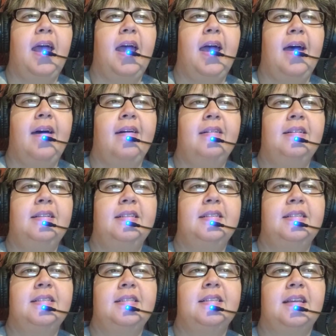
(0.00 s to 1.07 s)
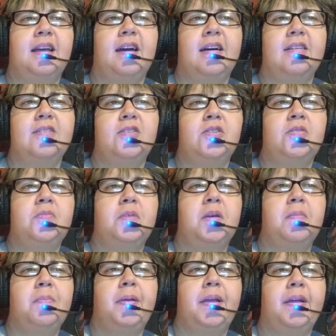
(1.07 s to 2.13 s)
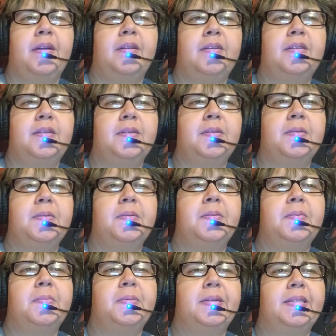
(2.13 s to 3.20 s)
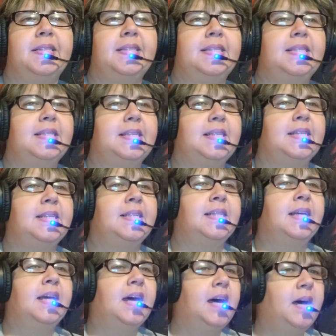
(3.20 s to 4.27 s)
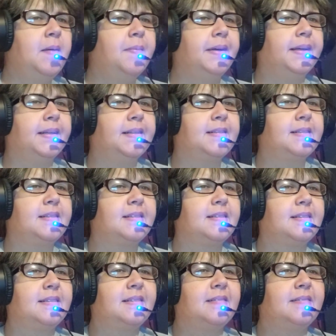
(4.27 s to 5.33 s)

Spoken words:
how does the costume compare to the one seen in the comics?